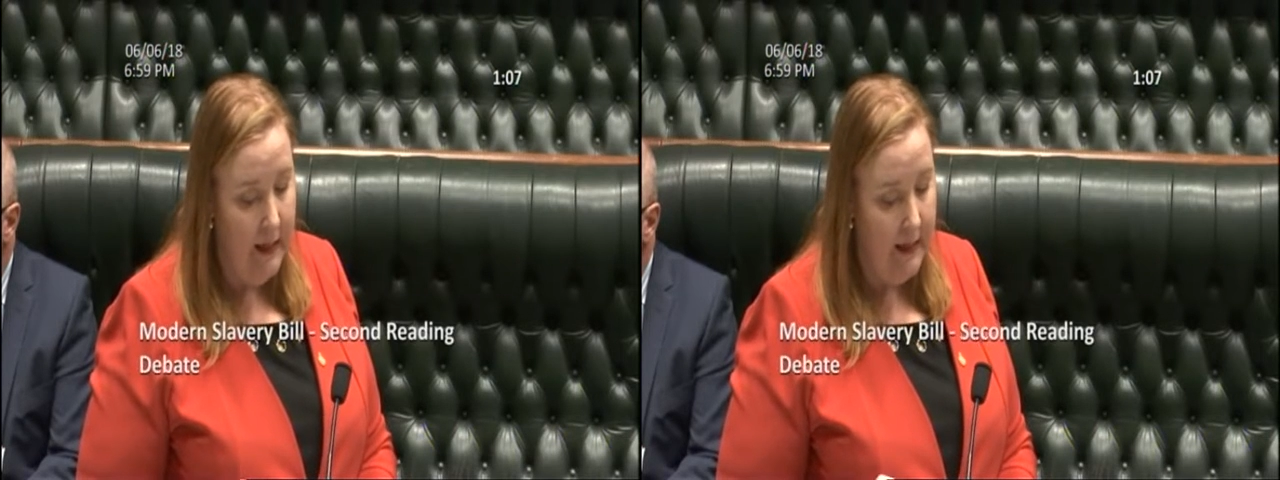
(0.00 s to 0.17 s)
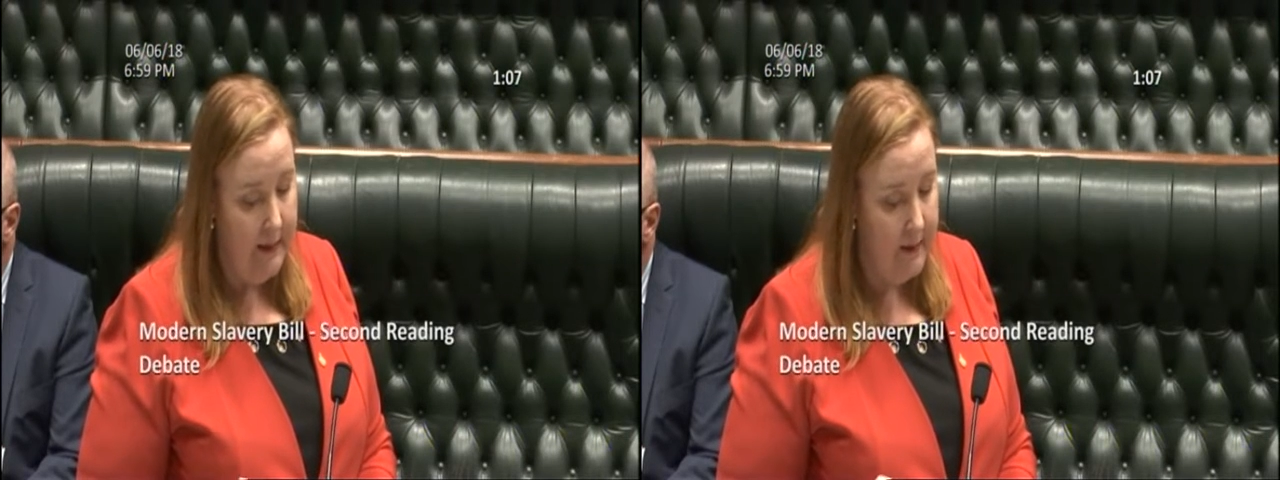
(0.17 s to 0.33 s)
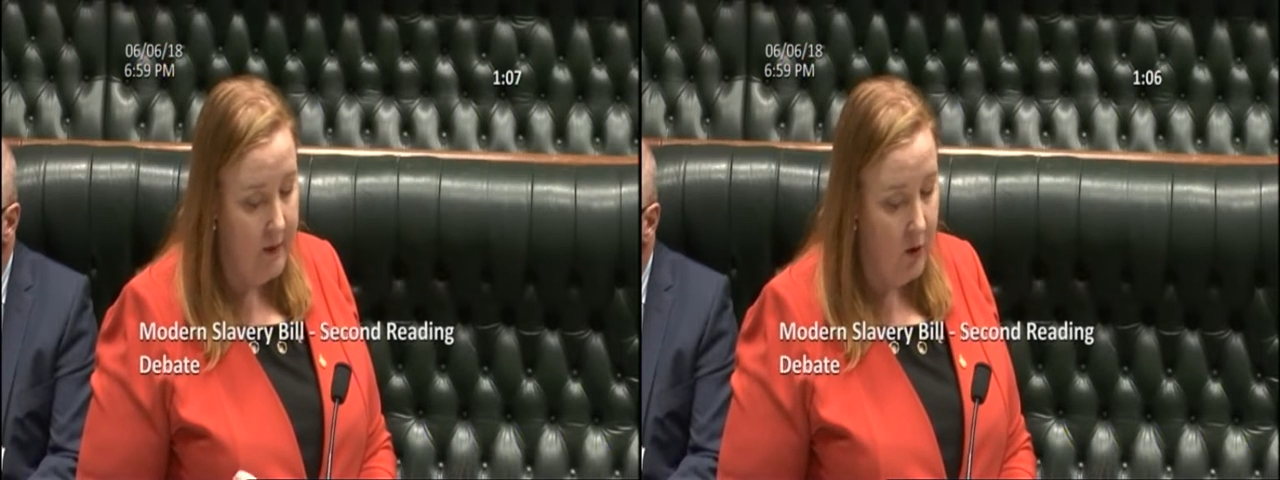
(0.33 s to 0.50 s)

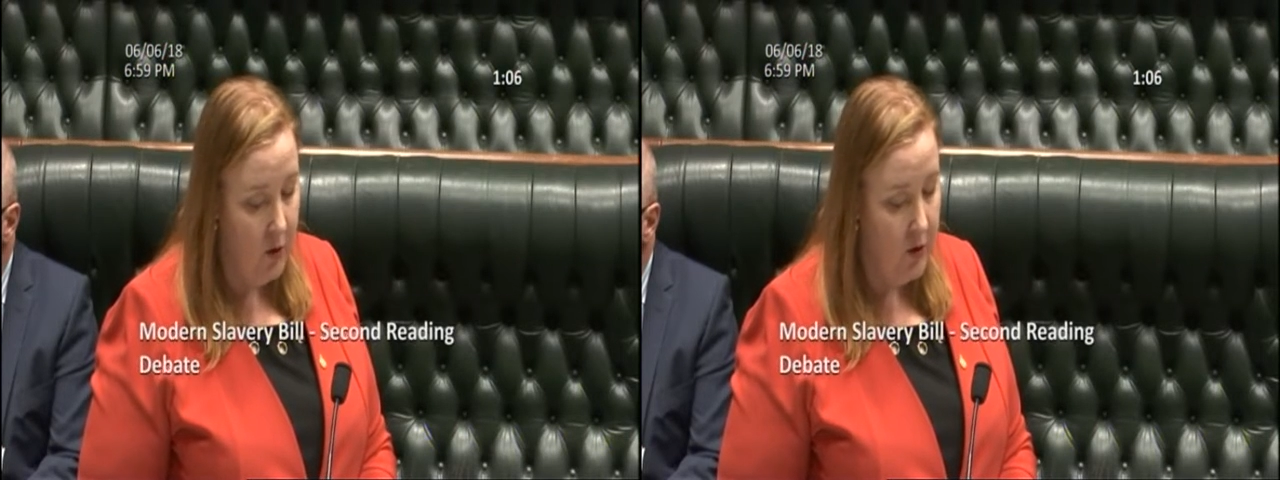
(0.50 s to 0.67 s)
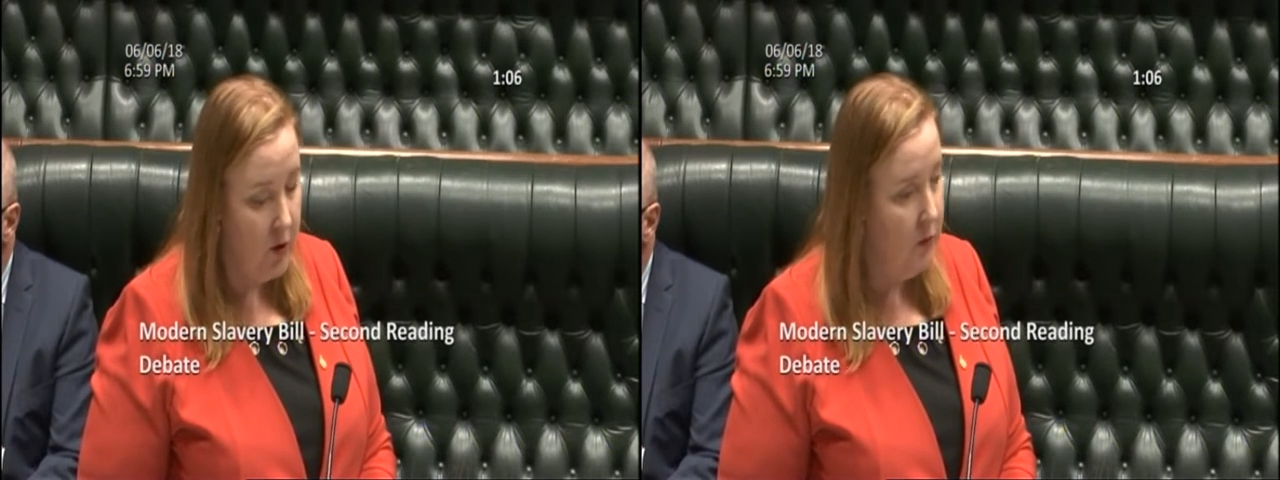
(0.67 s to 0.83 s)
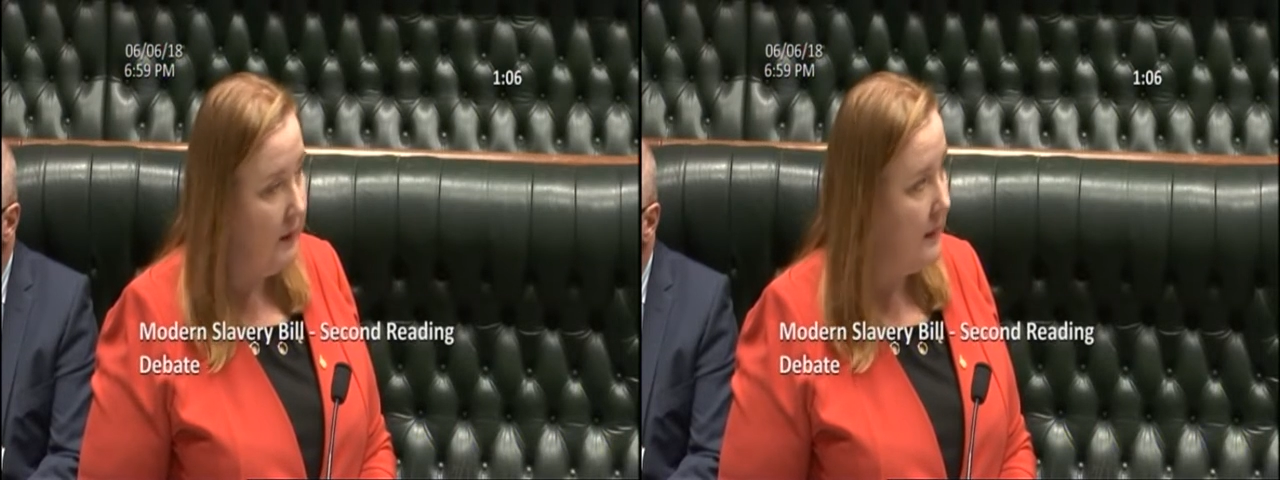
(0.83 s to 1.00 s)
as
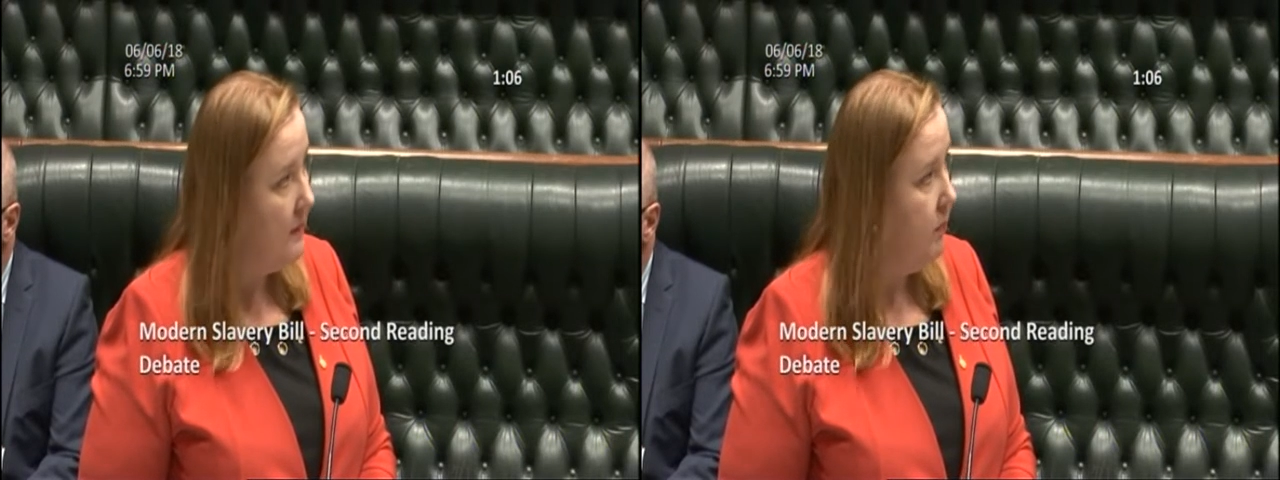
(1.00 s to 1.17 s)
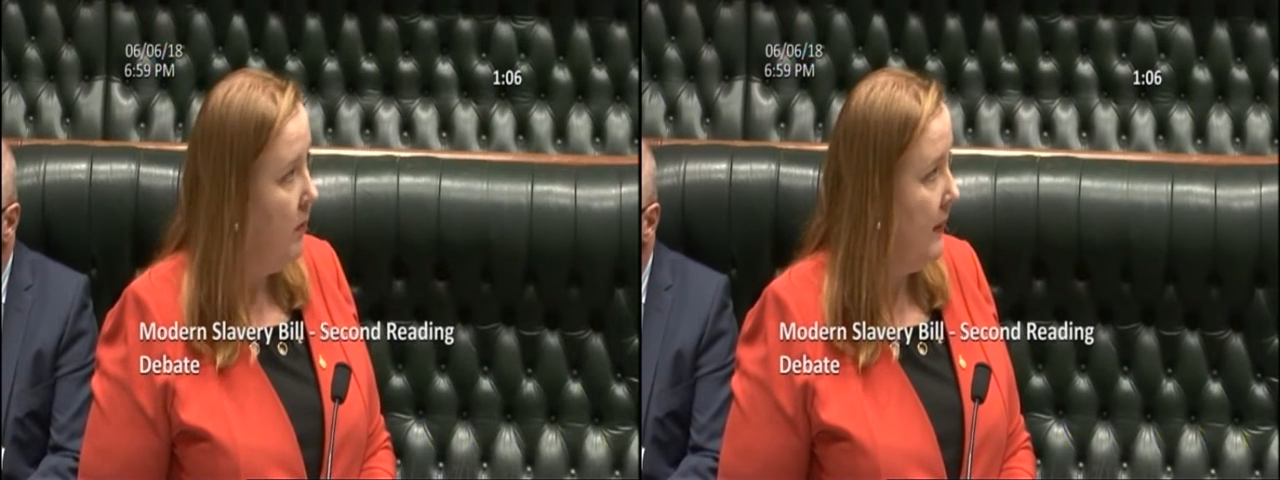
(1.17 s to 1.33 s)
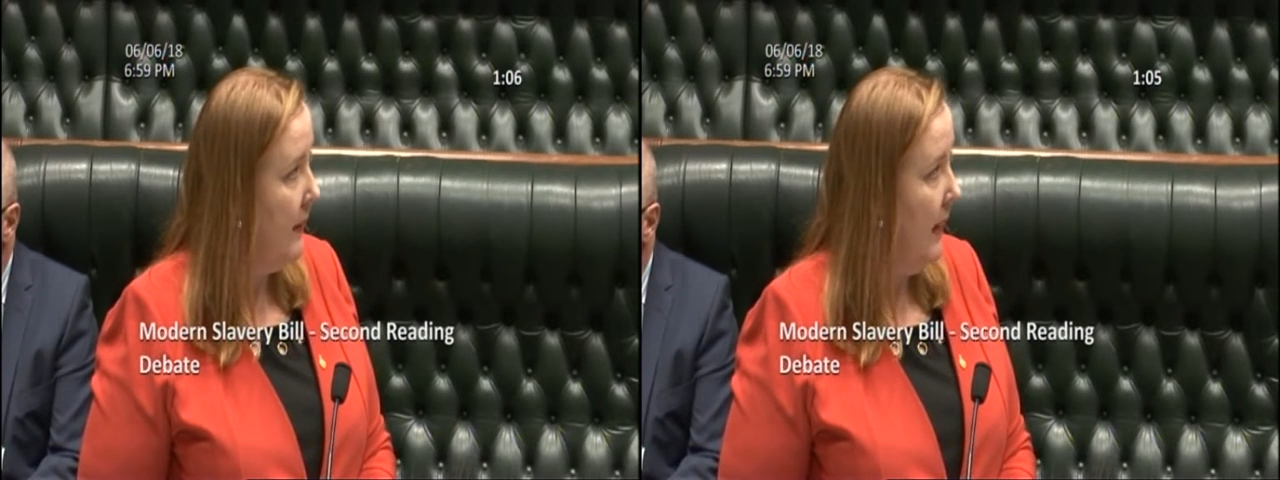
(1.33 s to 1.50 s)
not to
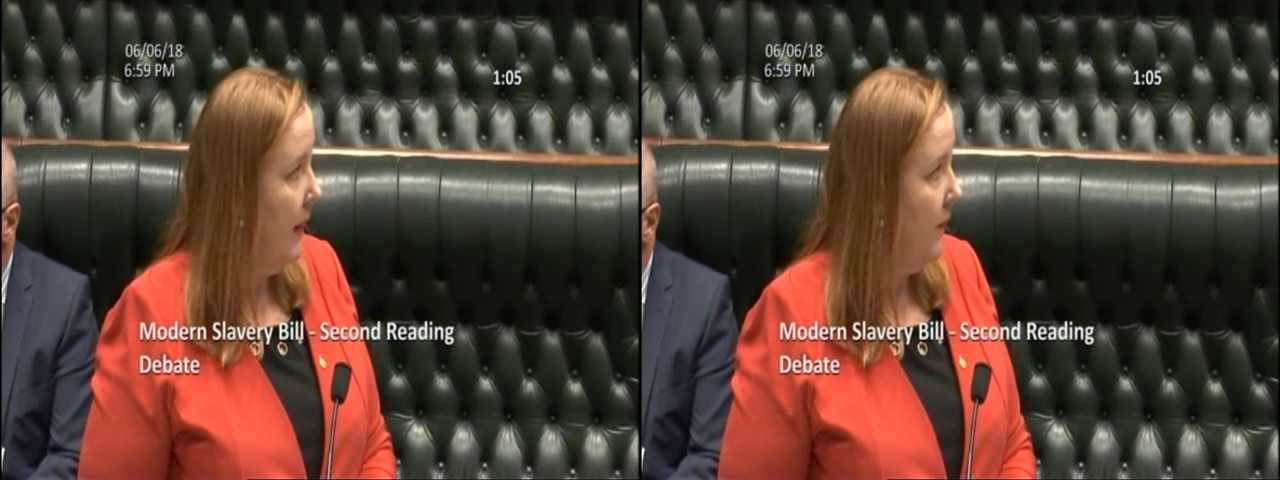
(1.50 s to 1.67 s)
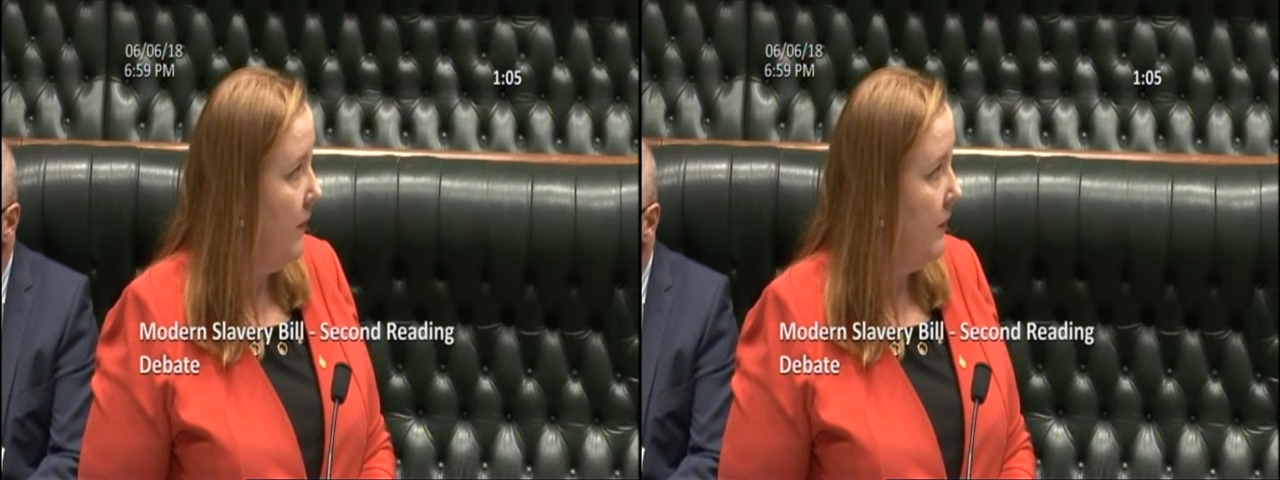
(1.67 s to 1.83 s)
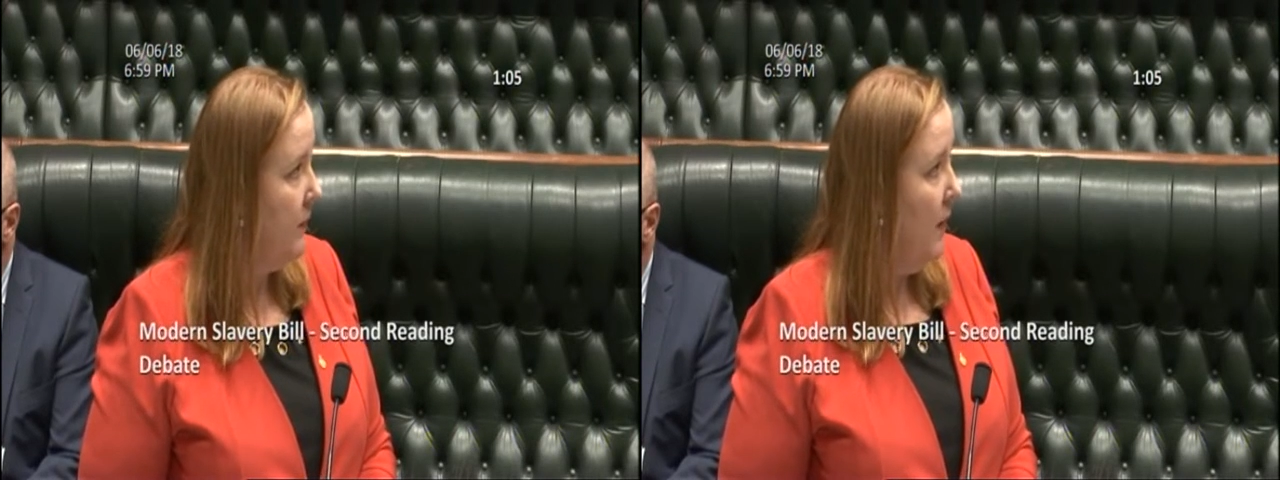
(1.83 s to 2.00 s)
exploit
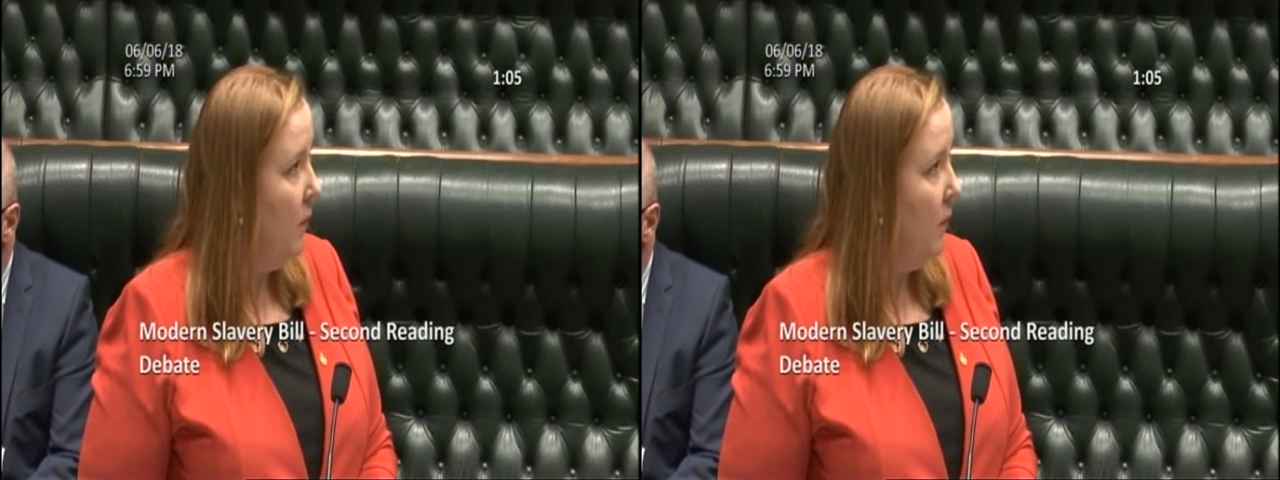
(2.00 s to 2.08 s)
others.